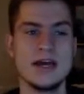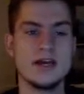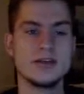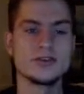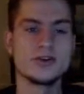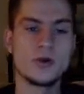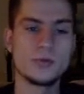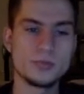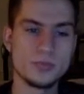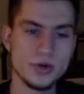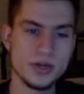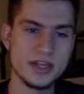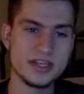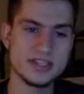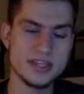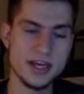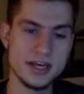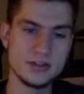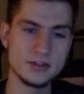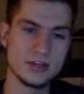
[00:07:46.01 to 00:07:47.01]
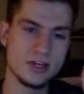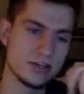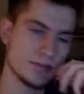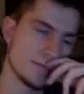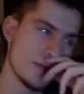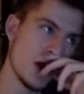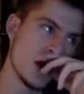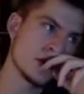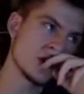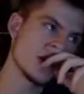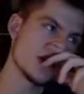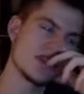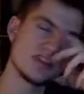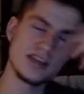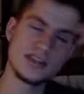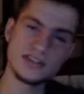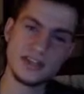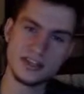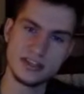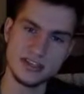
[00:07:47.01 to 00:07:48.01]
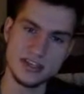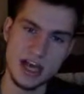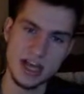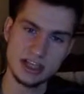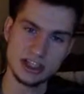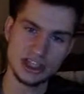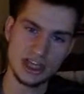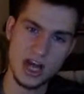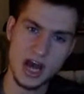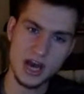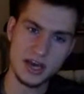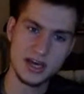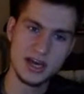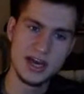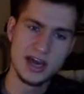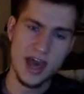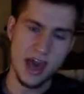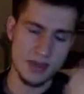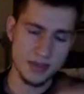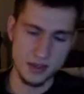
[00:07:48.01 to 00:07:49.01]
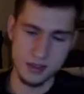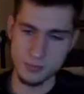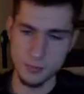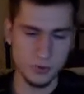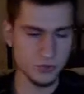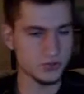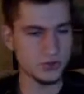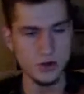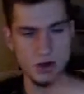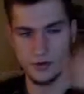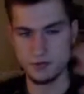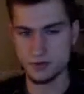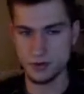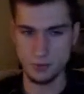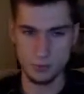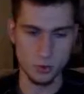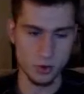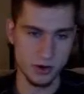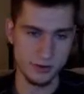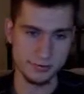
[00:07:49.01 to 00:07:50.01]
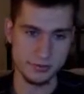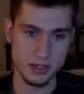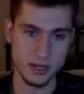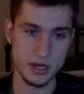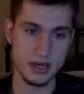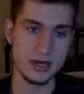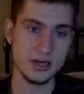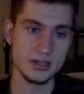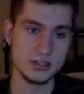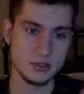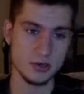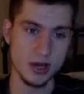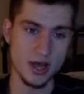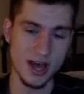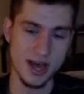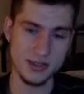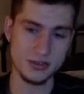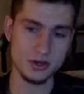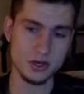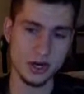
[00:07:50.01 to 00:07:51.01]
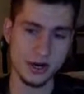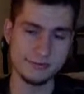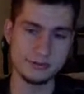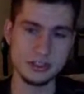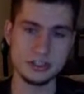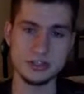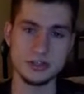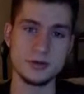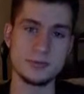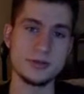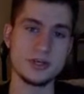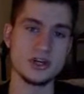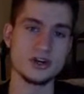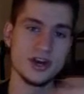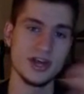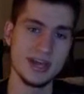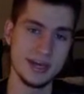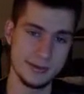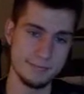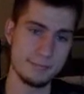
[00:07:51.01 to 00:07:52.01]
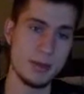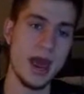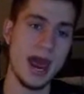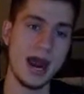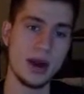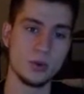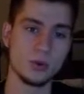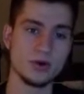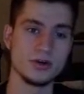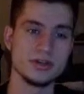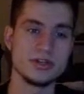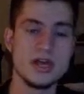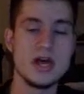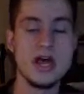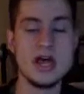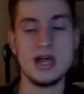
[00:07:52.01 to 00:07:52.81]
So I'm really excited to use this Mon. You get things like Psyshock, and then more often than not, any sort of other coverage is going to be your hidden powers.